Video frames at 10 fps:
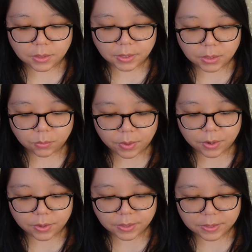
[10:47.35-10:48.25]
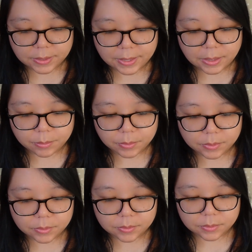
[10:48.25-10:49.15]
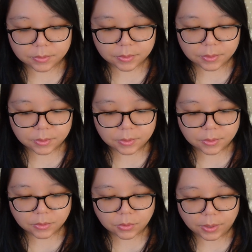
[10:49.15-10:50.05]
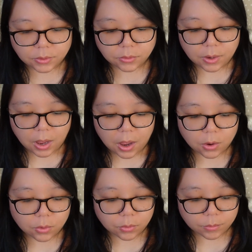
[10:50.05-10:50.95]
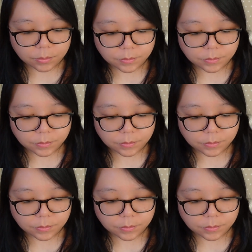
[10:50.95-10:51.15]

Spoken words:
anywhere in the label, so I don't know how